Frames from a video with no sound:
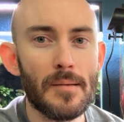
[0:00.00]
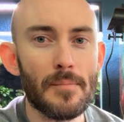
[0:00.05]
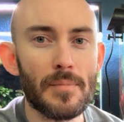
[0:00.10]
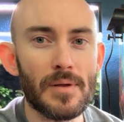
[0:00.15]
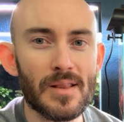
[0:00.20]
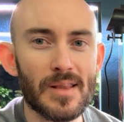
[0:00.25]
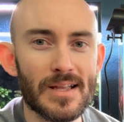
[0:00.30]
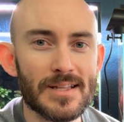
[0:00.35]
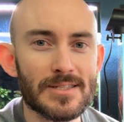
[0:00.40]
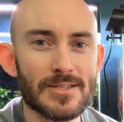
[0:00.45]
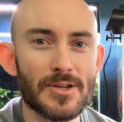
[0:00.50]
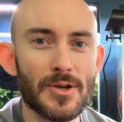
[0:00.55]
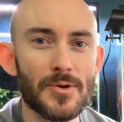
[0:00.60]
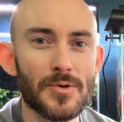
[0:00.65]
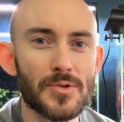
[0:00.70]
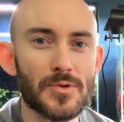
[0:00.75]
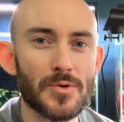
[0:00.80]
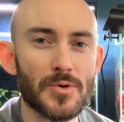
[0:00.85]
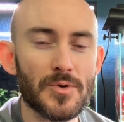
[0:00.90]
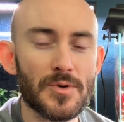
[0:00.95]
But let's go
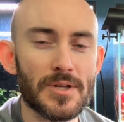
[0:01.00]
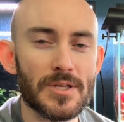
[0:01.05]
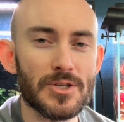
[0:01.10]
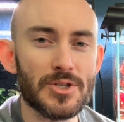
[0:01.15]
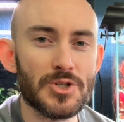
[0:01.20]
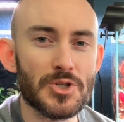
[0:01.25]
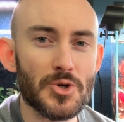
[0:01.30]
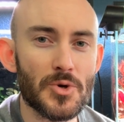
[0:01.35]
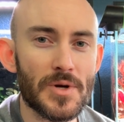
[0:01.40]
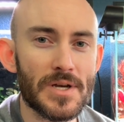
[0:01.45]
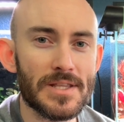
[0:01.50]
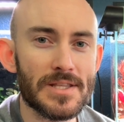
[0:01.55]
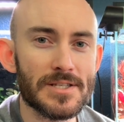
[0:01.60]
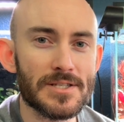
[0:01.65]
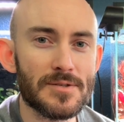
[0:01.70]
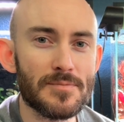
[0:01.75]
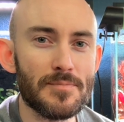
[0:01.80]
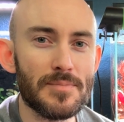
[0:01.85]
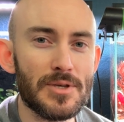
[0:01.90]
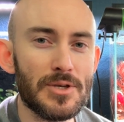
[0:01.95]
through and enjoy
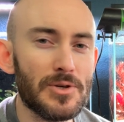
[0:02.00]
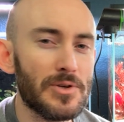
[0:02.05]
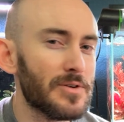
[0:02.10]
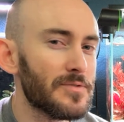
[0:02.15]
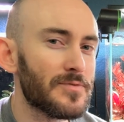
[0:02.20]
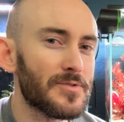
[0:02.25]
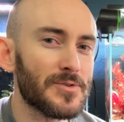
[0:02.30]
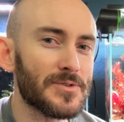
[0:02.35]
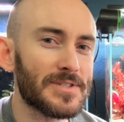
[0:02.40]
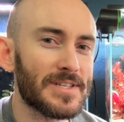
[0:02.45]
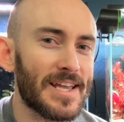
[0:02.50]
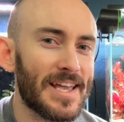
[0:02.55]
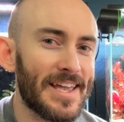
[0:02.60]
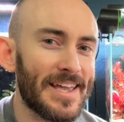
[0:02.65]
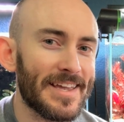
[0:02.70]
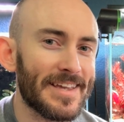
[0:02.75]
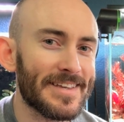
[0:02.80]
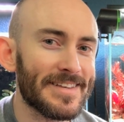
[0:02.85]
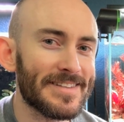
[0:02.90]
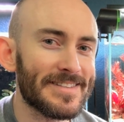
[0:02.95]
this beautiful
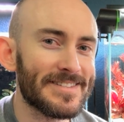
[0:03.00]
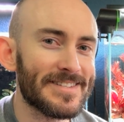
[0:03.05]
tank